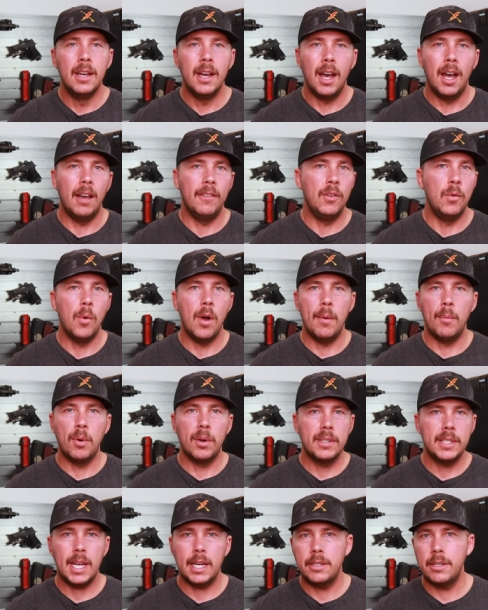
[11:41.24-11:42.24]
If you want
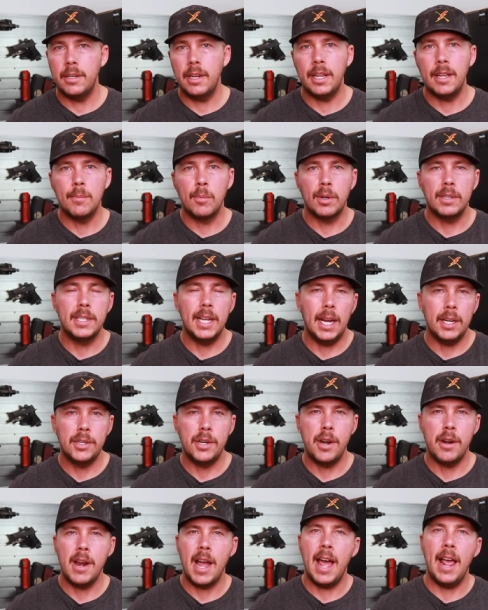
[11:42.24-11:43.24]
more texture, you can get more
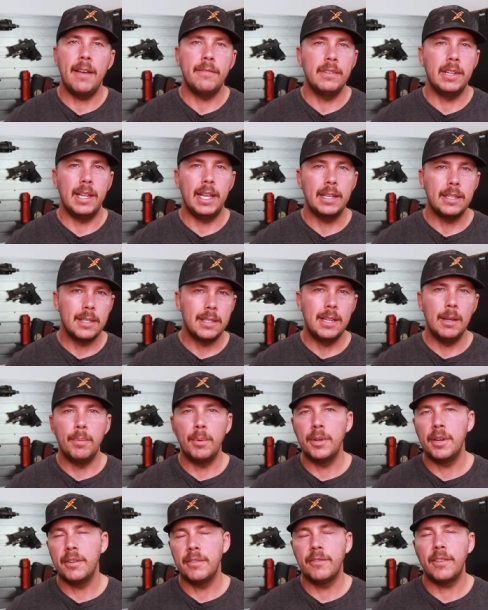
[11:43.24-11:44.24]
texture. You're not having to like
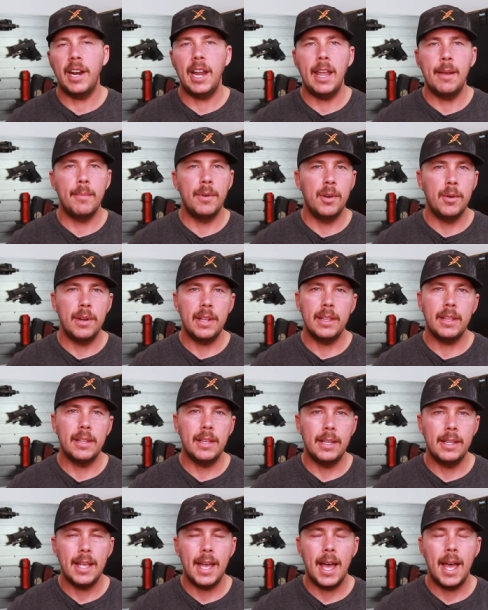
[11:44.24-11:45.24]
stipple your frame or do anything
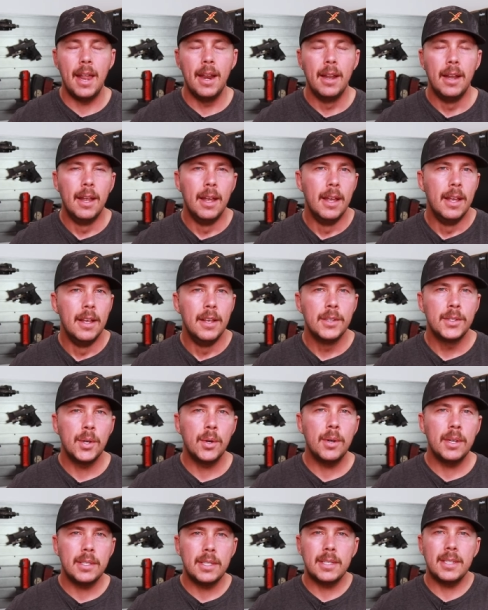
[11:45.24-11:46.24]
like that.
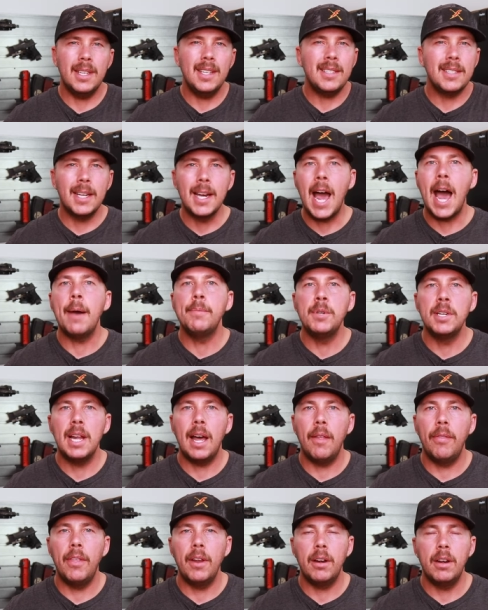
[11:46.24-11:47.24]
So it's an option
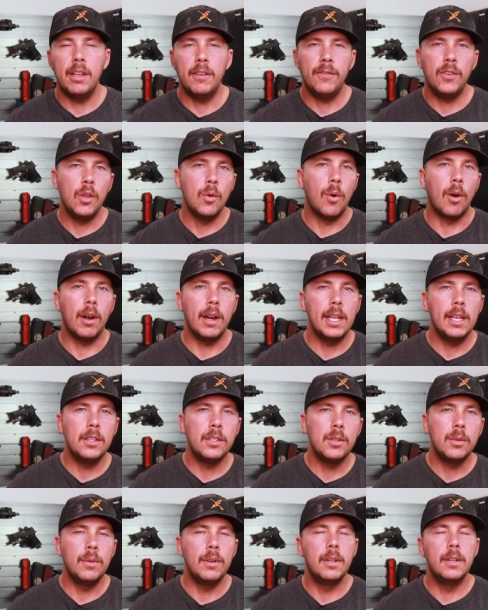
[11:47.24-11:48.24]
out there if you are
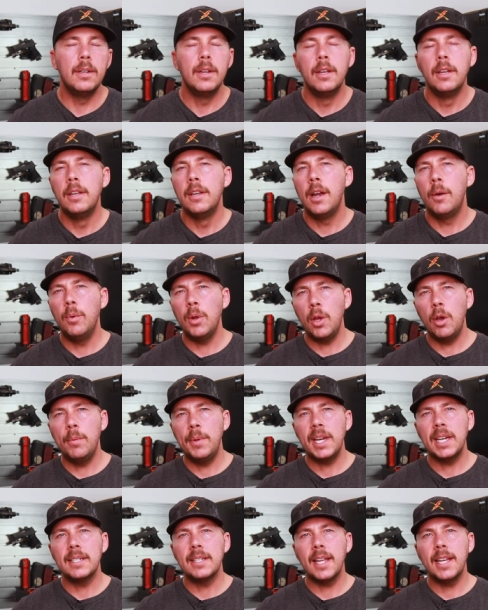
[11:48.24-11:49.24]
into it. I really hope
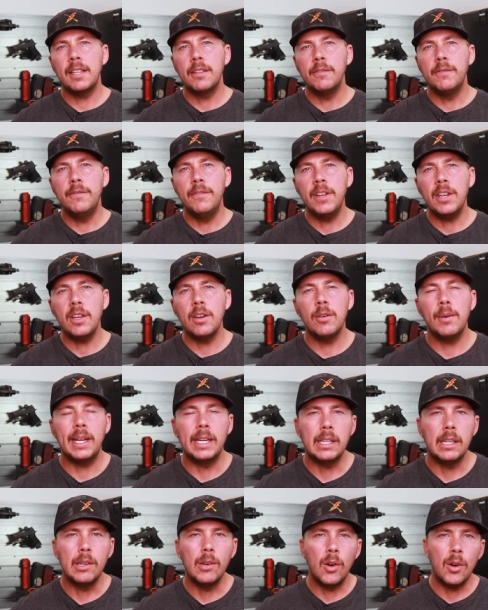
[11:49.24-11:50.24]
you guys liked the video
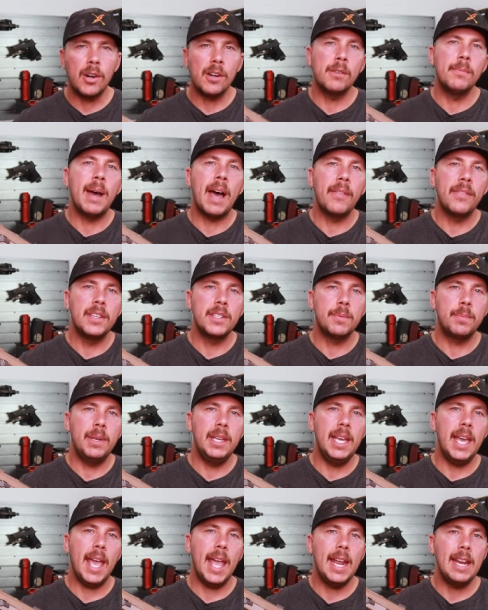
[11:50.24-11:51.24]
and learning about this
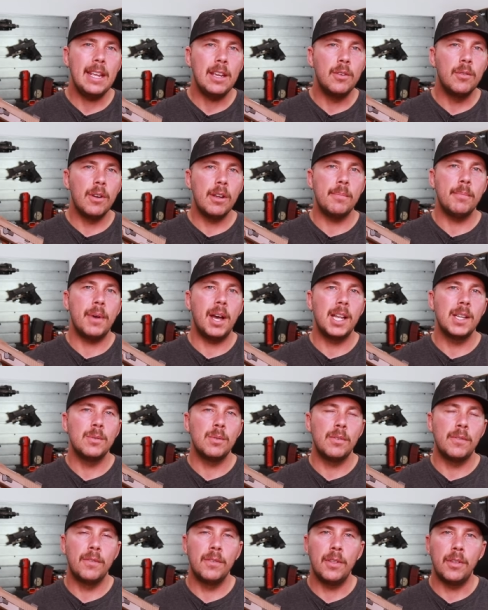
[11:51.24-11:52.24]
P80 grip
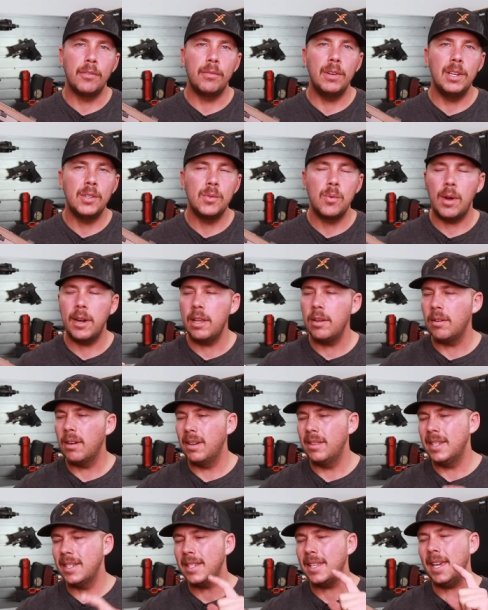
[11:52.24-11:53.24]
module for the 320, or
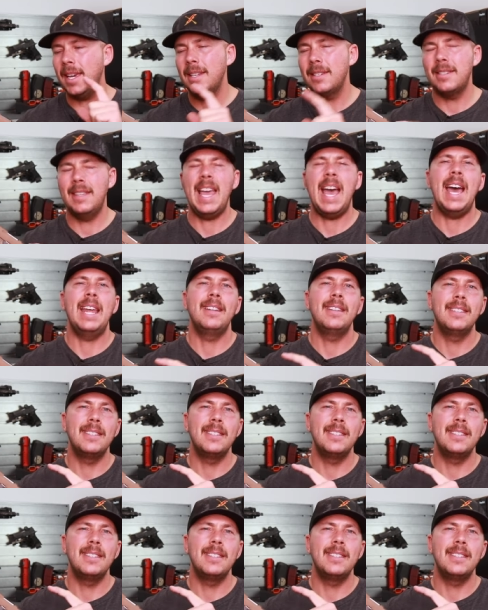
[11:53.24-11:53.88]
in this case, that